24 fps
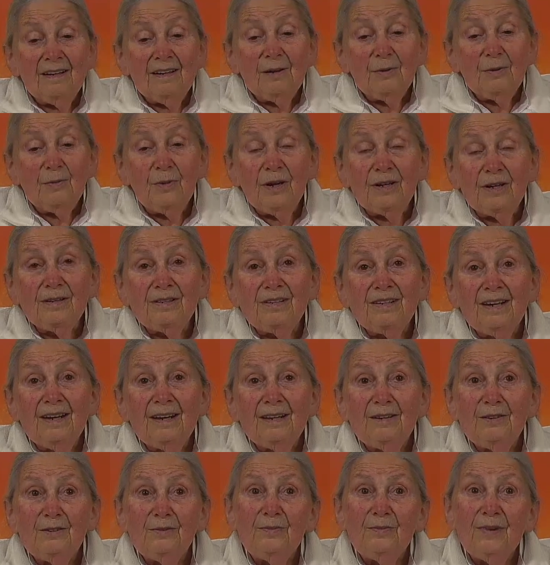one
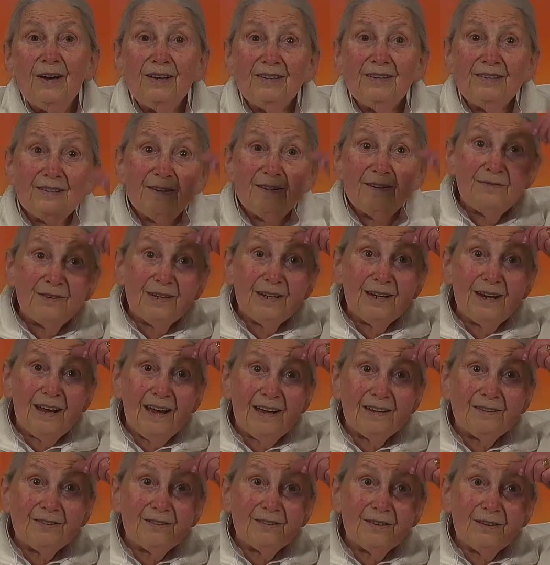day you might even
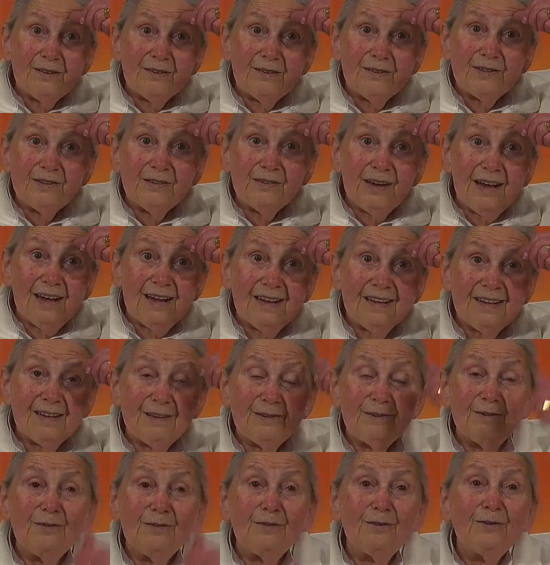like to go to our
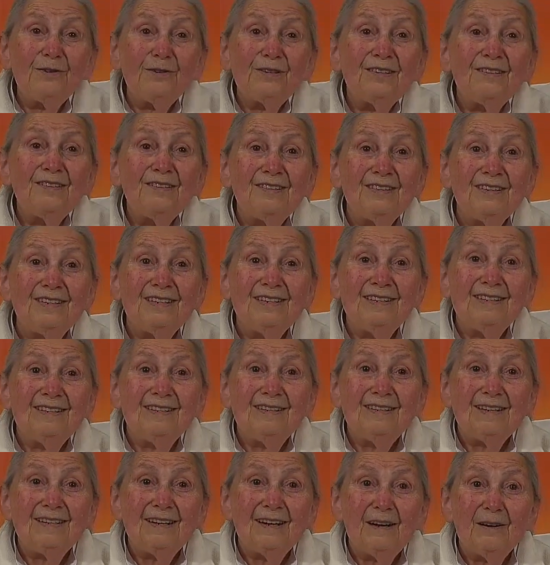headquarters in
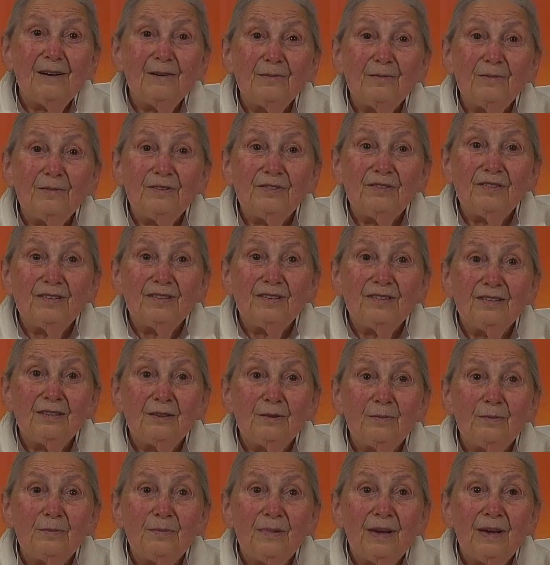India, which is an
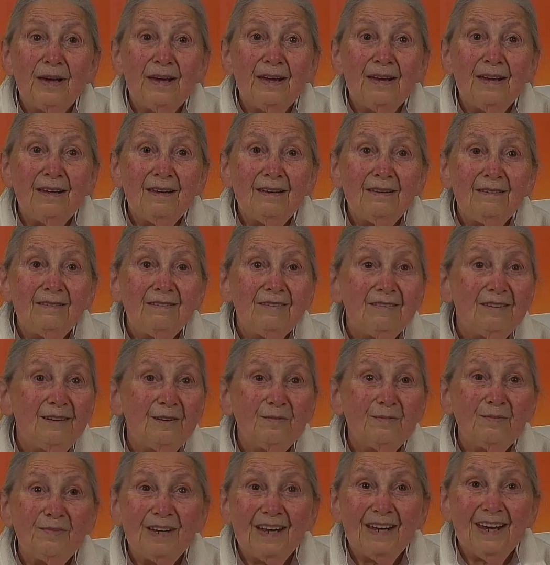
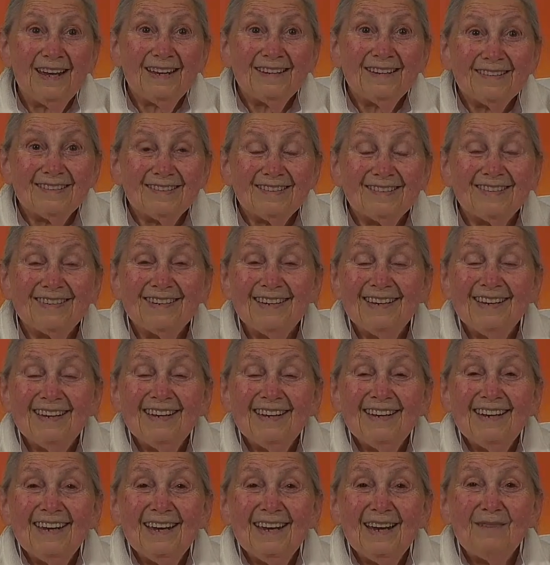amazing place,
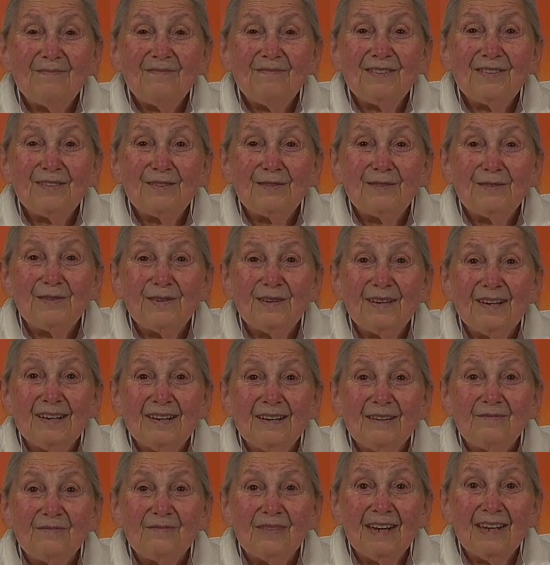
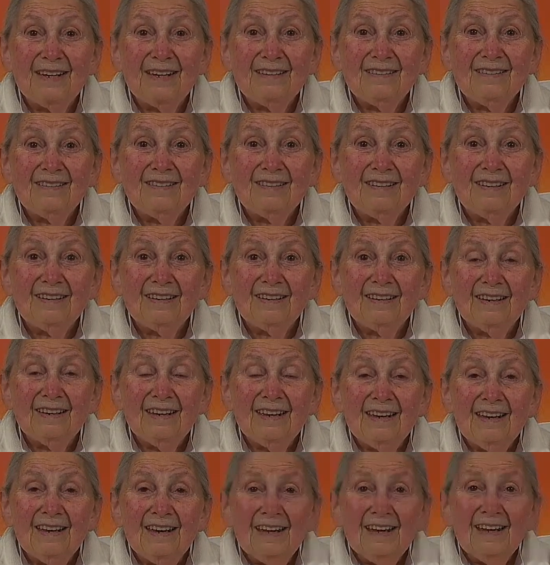absolutely amazing.
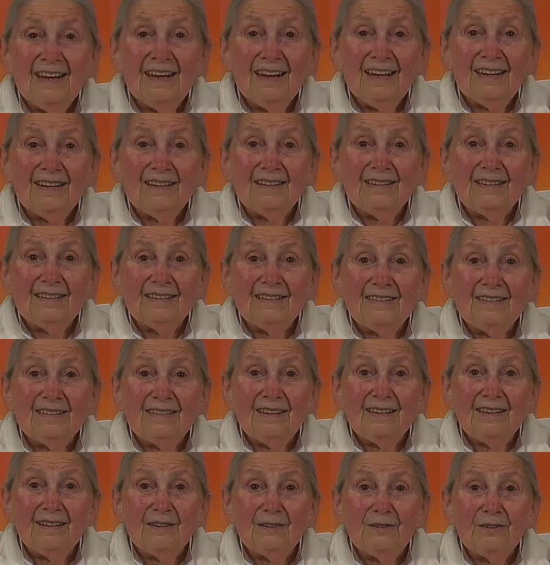And
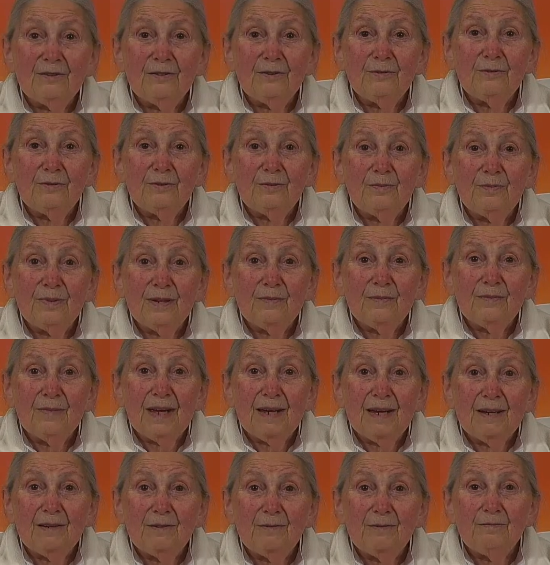you will be
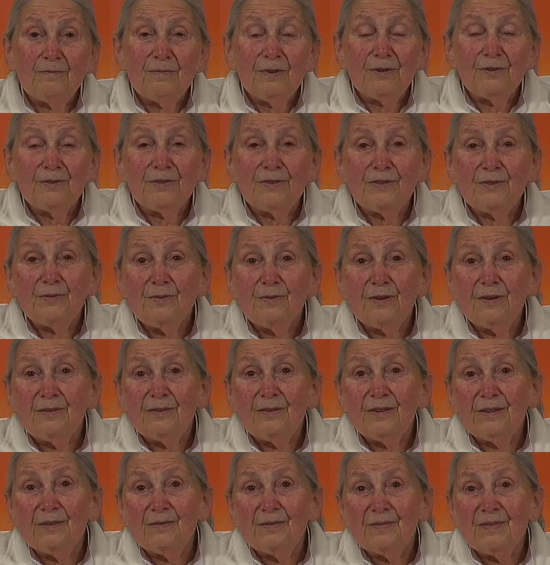made most
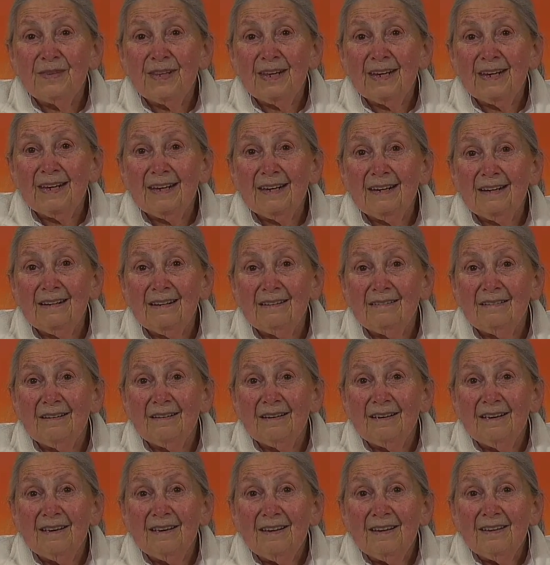welcome there.
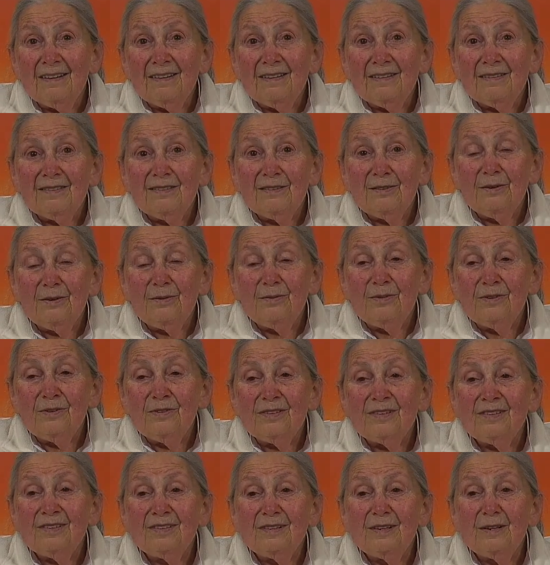So we'll
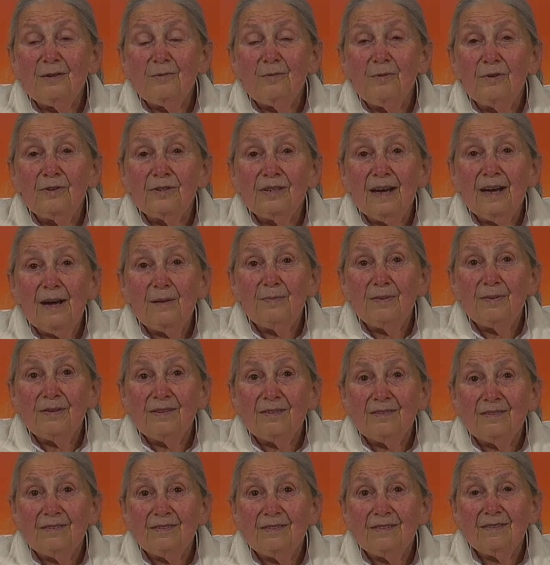see what
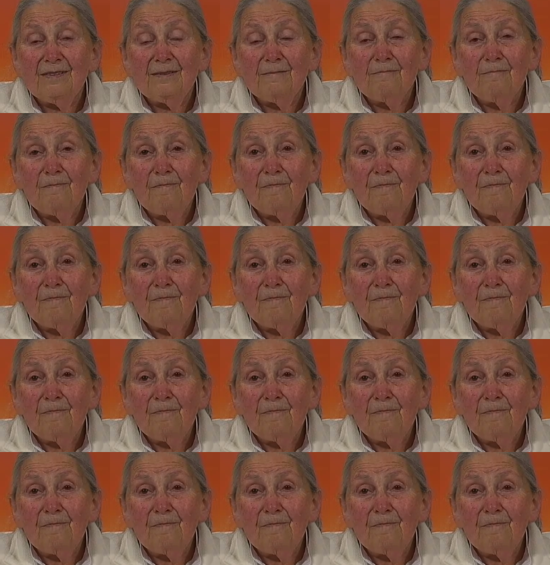happens